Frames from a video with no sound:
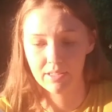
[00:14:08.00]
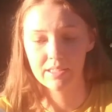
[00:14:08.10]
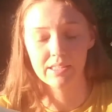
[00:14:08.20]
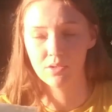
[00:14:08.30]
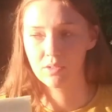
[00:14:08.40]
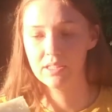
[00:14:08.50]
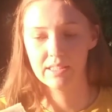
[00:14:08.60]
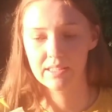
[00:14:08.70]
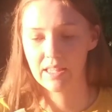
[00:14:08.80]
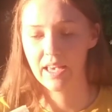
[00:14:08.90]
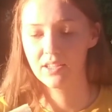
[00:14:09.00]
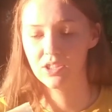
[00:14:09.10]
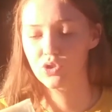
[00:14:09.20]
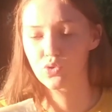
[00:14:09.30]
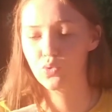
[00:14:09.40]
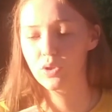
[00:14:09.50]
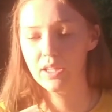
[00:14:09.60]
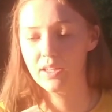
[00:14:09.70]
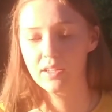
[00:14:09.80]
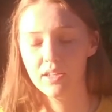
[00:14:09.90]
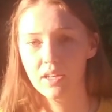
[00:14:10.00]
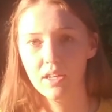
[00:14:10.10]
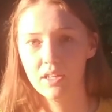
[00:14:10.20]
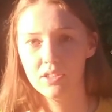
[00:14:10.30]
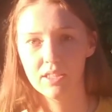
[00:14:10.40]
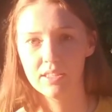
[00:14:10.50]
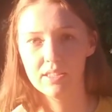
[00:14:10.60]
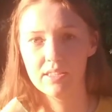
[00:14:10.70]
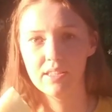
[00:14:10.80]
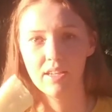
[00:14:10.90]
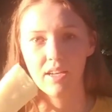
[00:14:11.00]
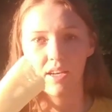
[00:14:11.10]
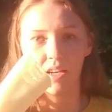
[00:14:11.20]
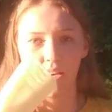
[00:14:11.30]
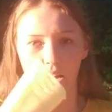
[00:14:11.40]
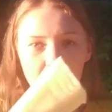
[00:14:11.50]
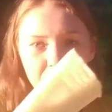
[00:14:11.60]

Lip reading: This is like just truly, just, I